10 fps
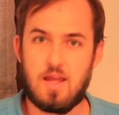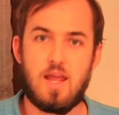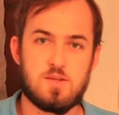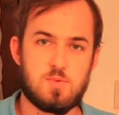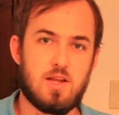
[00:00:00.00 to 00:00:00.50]

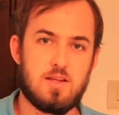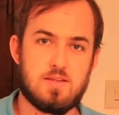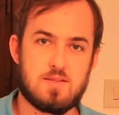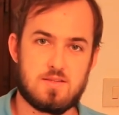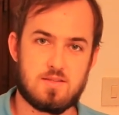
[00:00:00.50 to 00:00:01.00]
as well
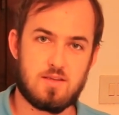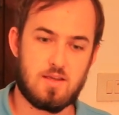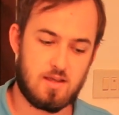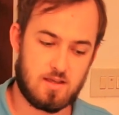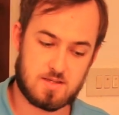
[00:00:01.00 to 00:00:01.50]
as
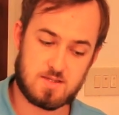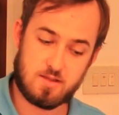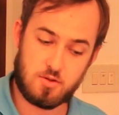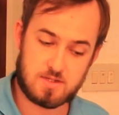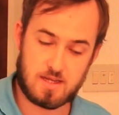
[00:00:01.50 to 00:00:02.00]

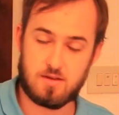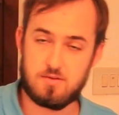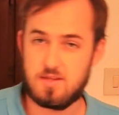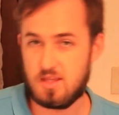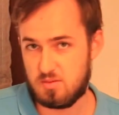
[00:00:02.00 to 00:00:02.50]
slow
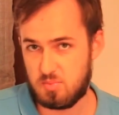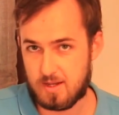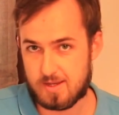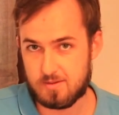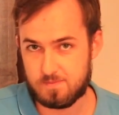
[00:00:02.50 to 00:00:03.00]
down the other
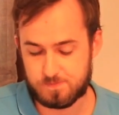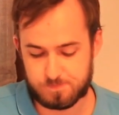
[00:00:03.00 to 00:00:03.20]
player.